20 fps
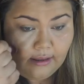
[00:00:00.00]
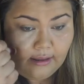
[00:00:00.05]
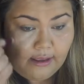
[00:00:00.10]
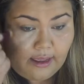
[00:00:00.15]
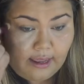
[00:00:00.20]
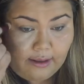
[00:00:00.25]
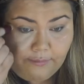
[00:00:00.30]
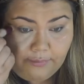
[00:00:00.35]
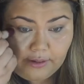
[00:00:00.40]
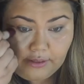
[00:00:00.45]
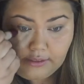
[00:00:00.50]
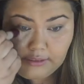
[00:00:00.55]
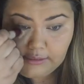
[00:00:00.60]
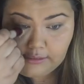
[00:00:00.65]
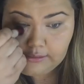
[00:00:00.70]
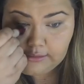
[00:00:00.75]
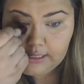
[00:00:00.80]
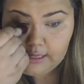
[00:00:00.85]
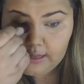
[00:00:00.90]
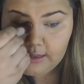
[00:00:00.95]
I
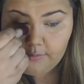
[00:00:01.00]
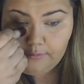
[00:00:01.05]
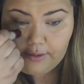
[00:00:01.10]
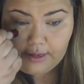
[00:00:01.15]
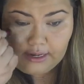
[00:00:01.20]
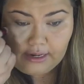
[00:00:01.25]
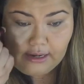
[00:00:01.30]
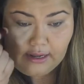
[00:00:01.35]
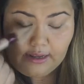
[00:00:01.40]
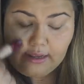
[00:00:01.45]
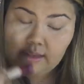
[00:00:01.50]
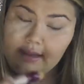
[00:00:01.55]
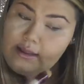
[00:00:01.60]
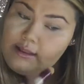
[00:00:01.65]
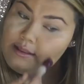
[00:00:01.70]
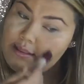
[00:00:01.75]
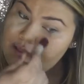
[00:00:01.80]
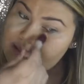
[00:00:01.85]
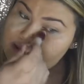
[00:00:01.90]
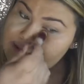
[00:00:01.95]
purchased them, and
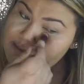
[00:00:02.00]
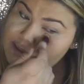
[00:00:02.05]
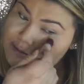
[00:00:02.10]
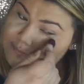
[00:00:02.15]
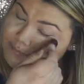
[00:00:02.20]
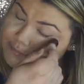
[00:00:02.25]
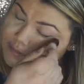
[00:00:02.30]
some